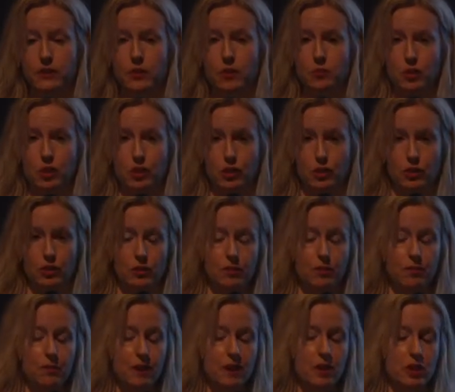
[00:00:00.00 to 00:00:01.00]
So I'm just going to
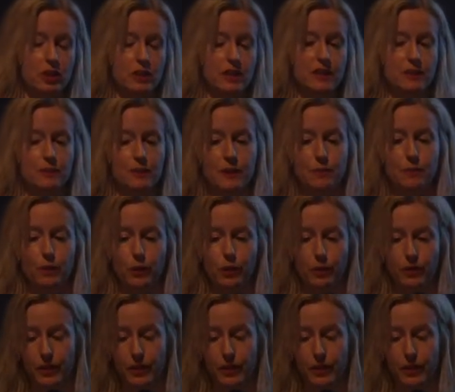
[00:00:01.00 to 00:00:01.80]
mention these people.